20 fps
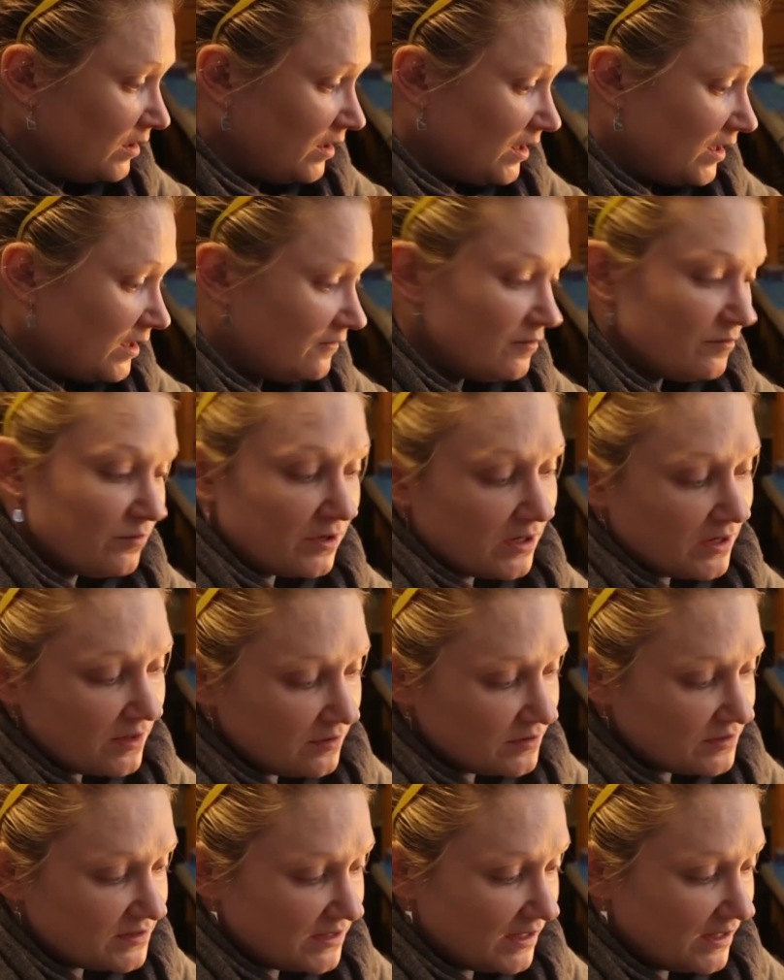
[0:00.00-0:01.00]
And from what I
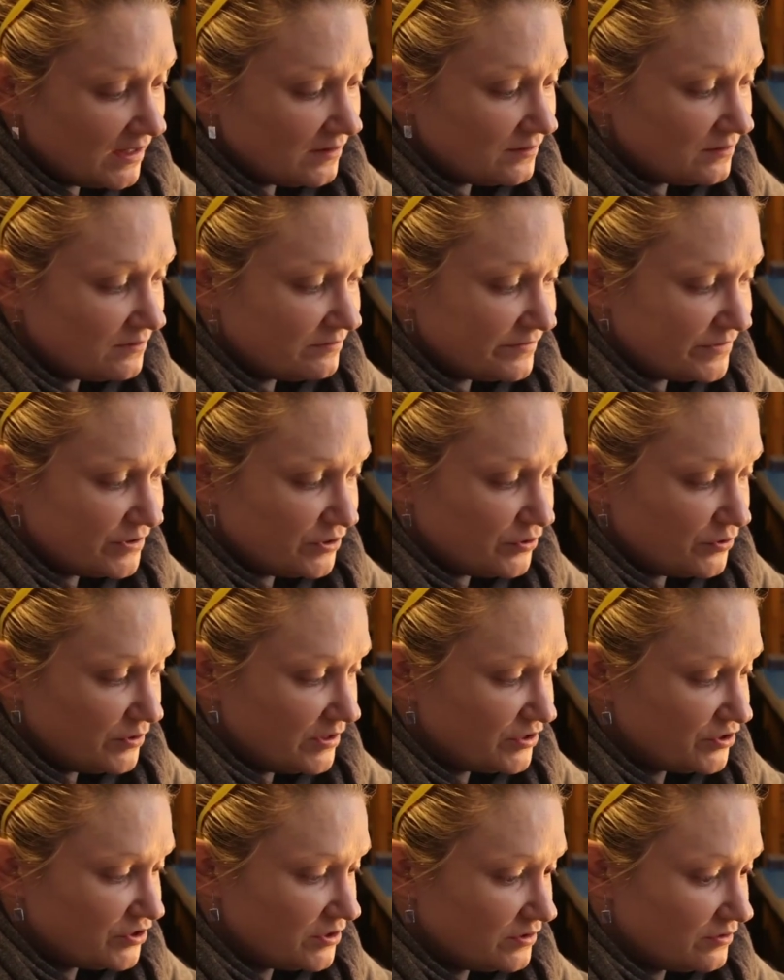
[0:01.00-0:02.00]
understand,
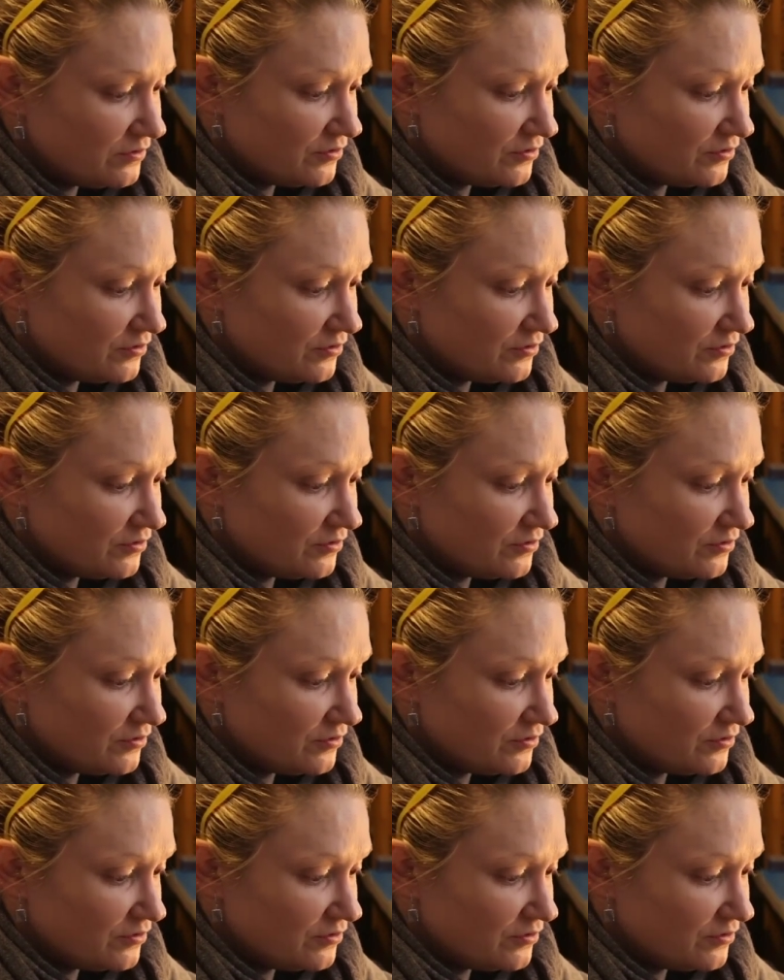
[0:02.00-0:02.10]
Tunisian